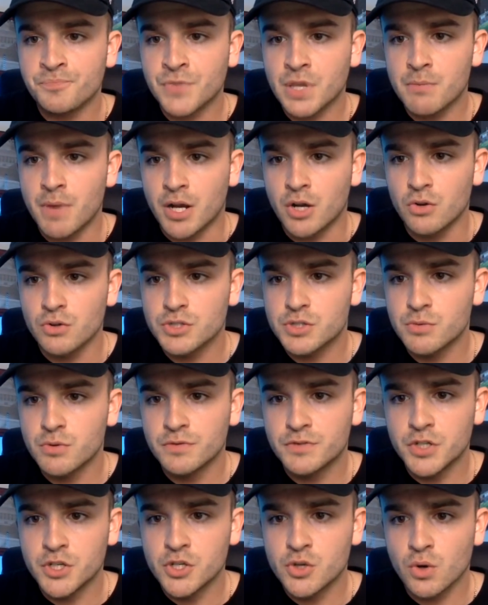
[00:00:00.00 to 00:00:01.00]
My goal is to move
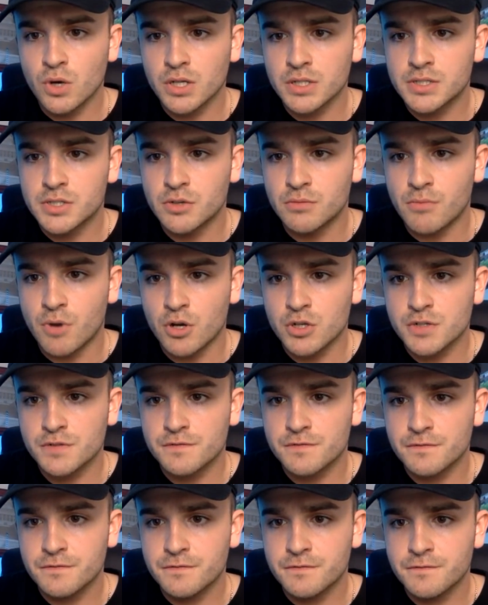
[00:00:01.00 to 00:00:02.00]
to New York until
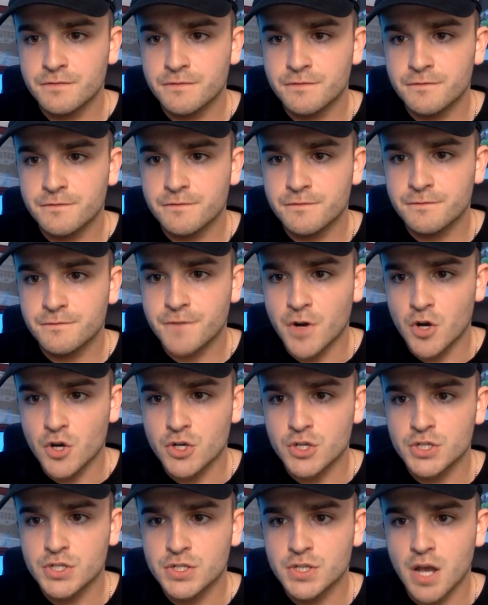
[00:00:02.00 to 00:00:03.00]
March
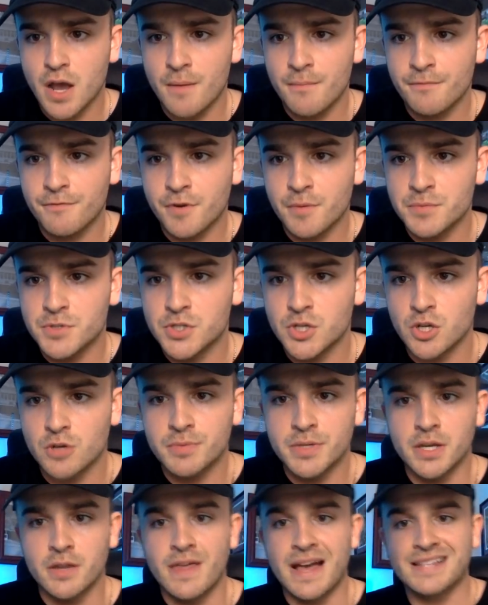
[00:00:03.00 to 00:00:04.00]
1st. I'm from
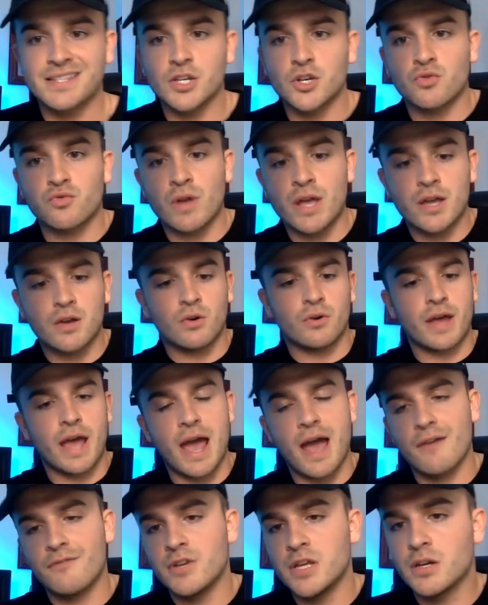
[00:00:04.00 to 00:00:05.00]
Serbia. That's a great goal to
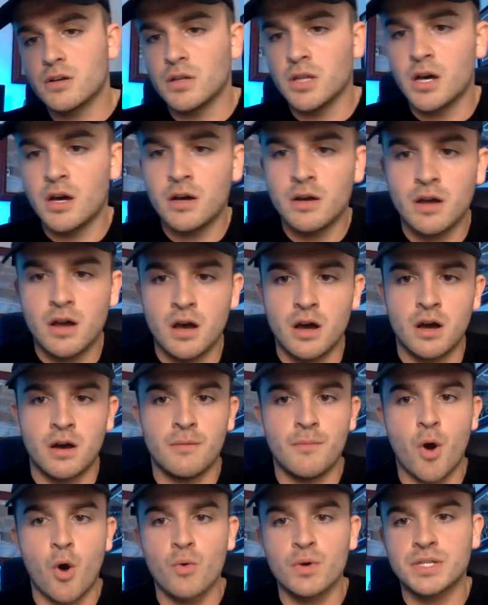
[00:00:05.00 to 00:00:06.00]
have, Nicola.
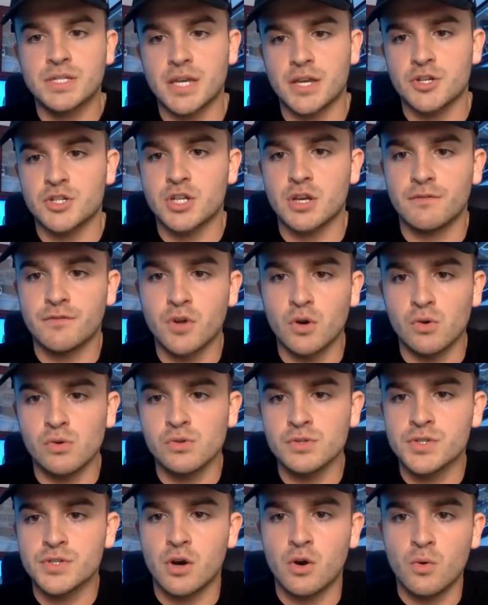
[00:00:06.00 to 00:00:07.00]
Always set yourself
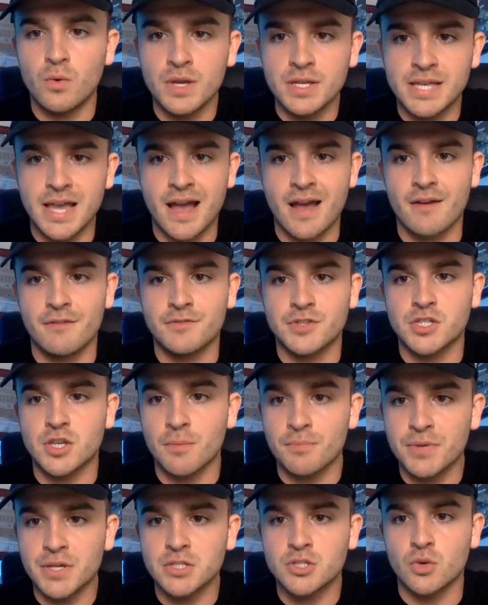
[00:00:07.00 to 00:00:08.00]
goals. Always have
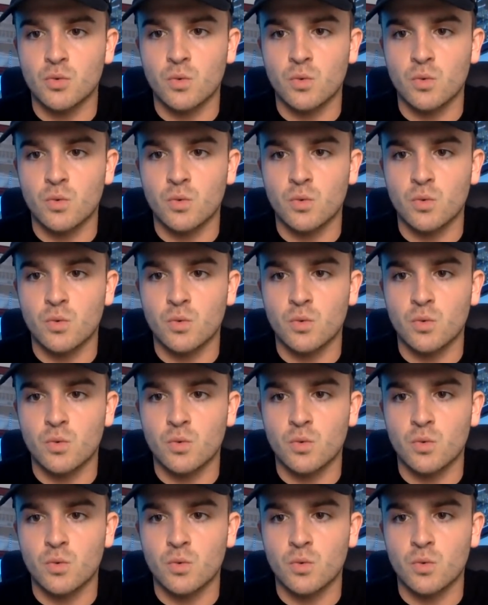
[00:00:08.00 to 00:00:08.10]
something to